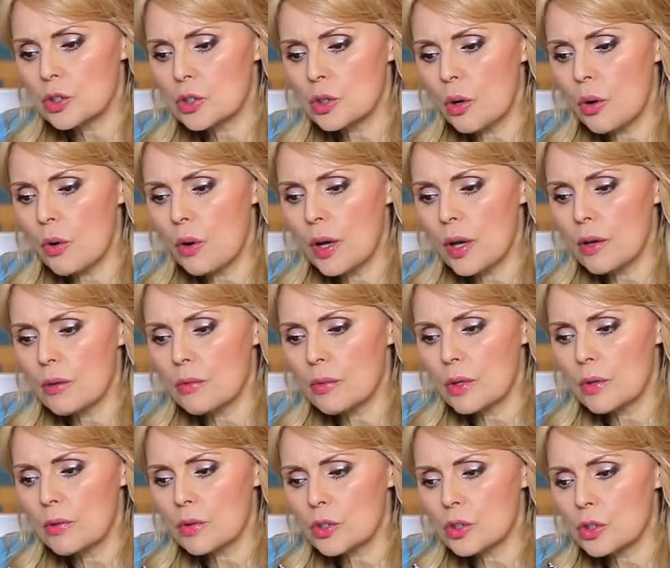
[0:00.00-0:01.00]
so, it,
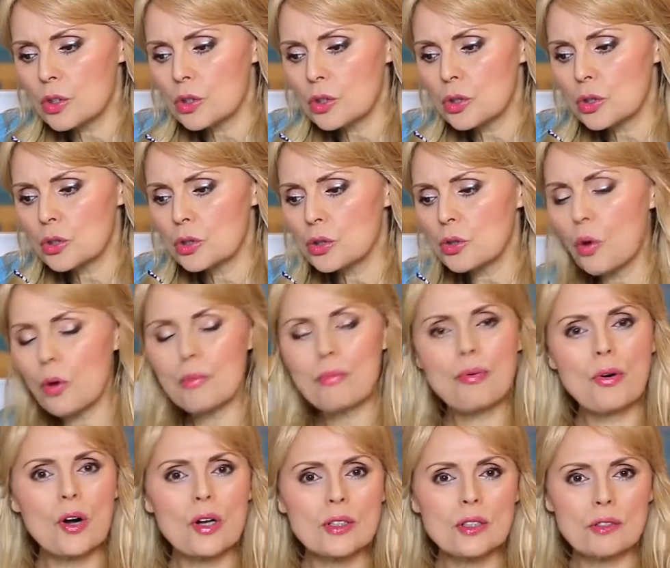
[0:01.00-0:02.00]
it was so so
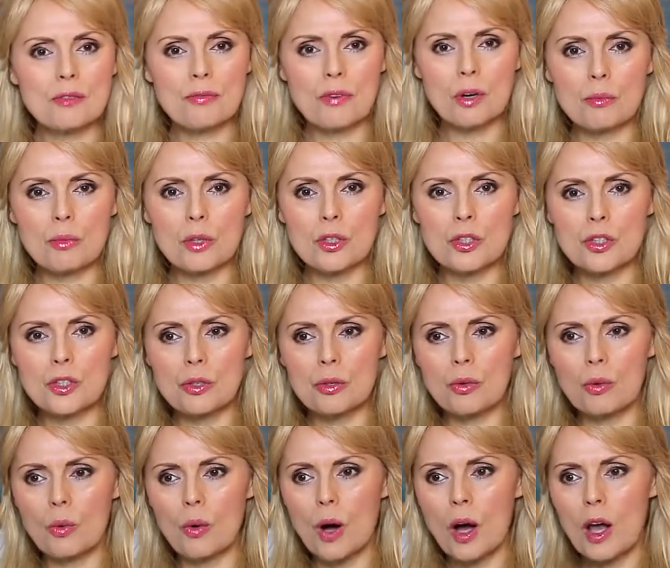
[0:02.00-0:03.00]
impressive me
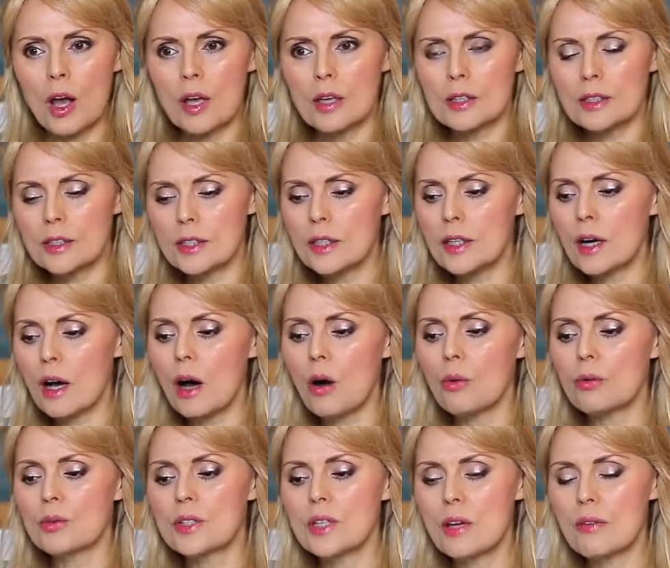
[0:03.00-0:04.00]
to see
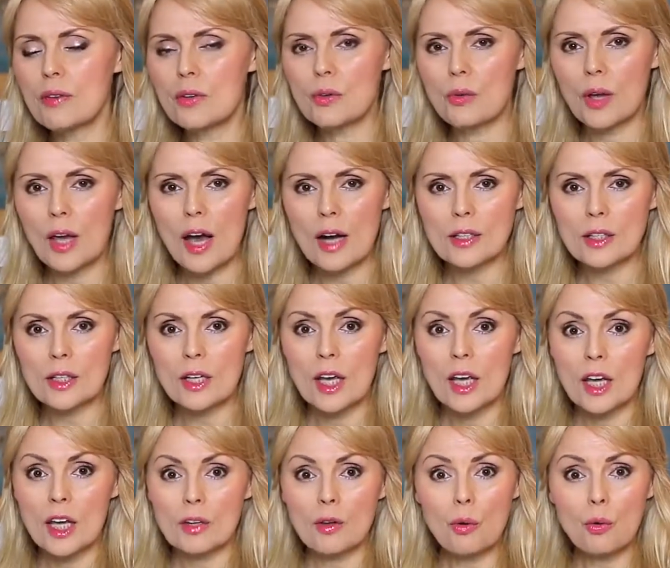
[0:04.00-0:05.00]
how David reacted,
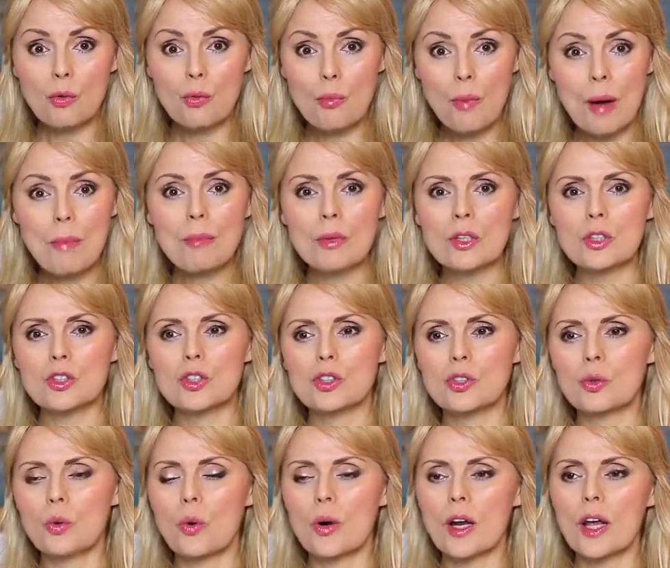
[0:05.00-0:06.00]
and I remember the
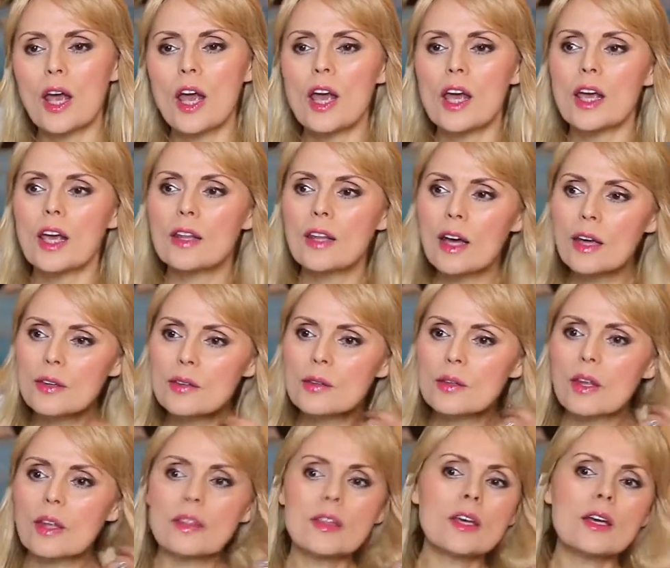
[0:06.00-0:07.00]
story, and I,
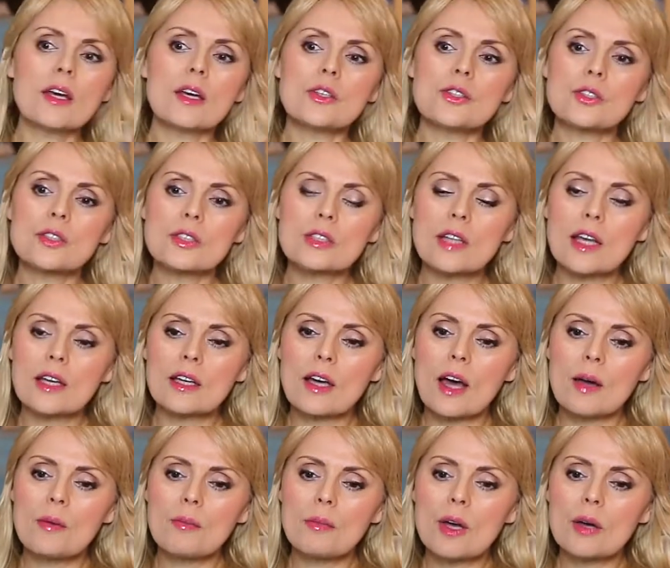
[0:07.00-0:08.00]
I think I just like
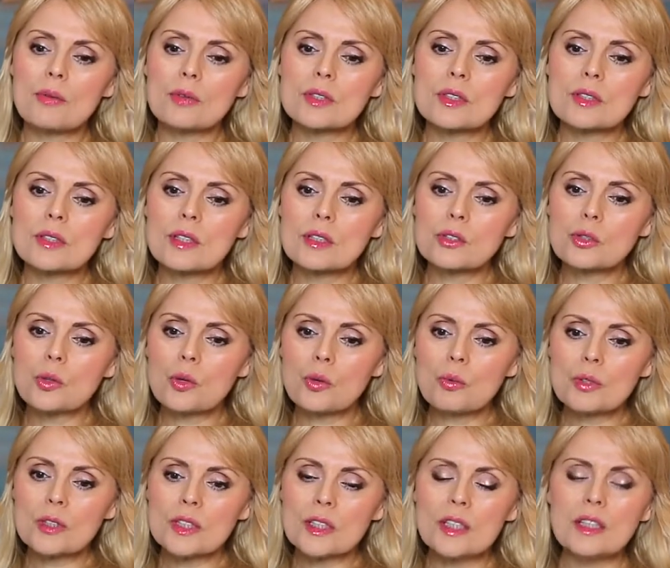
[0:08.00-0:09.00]
I it was the story
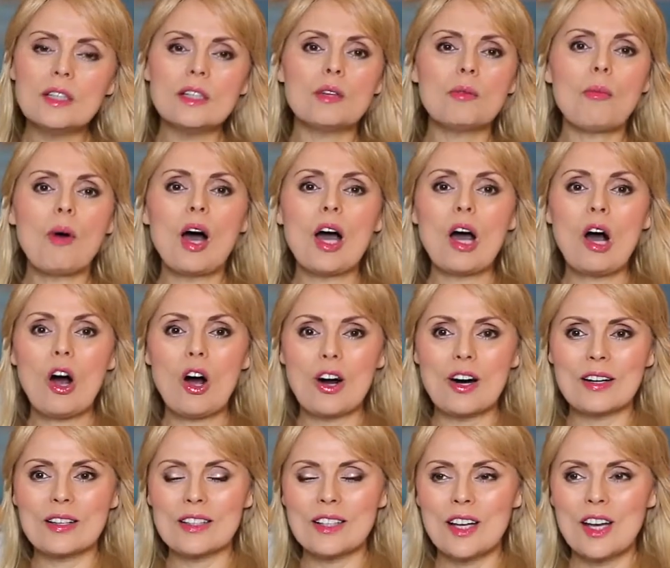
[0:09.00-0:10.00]
was hidden in my
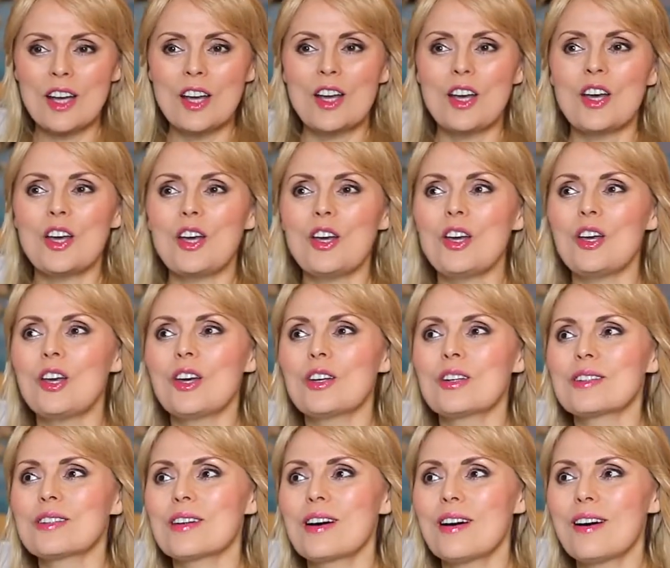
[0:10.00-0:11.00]
heart,
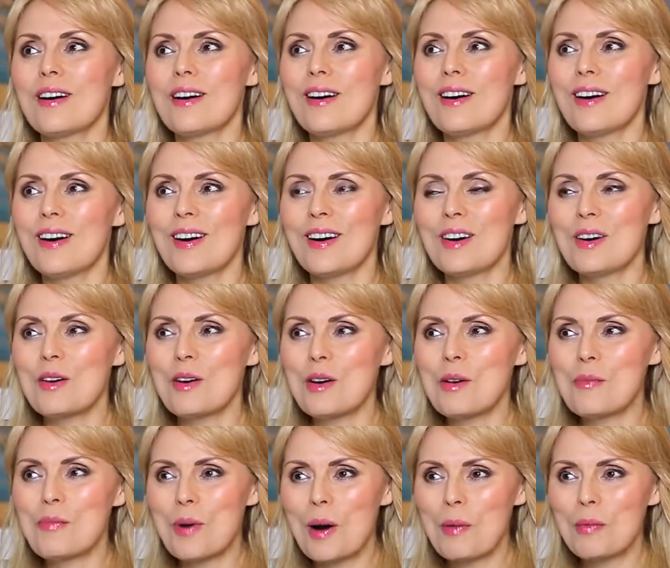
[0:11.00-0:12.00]
and uh,
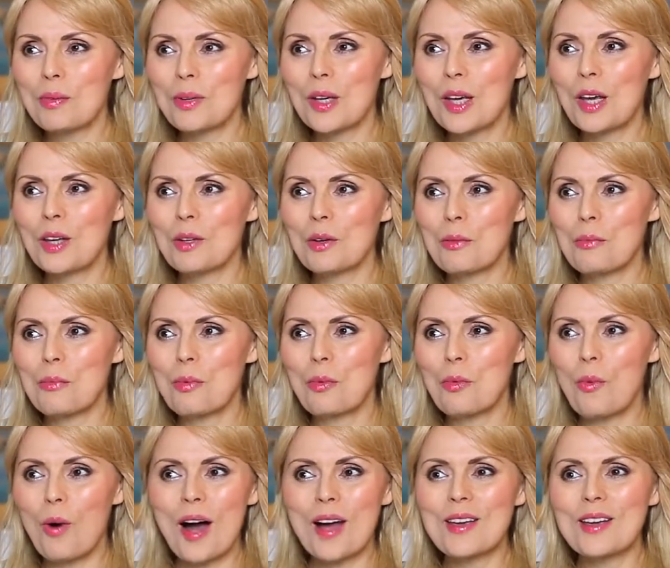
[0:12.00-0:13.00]
probably in
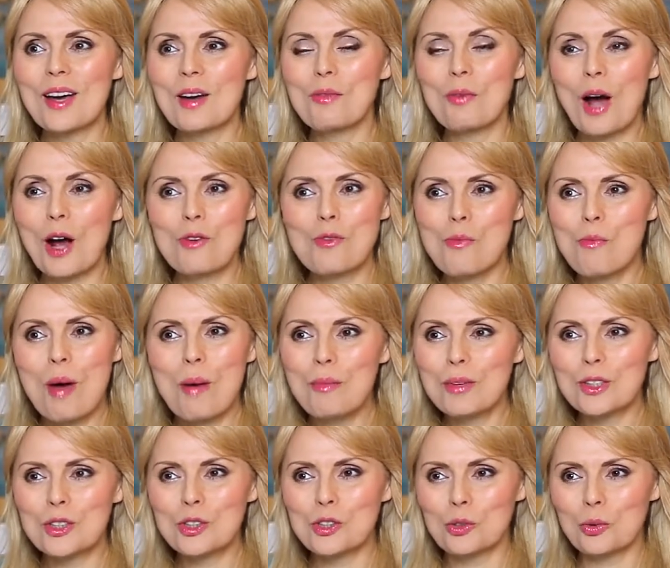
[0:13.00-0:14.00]
why I, I
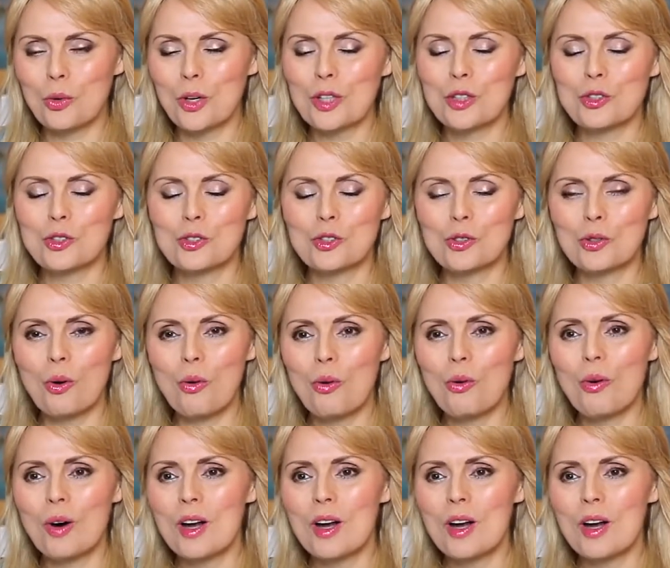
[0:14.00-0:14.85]
remember the story so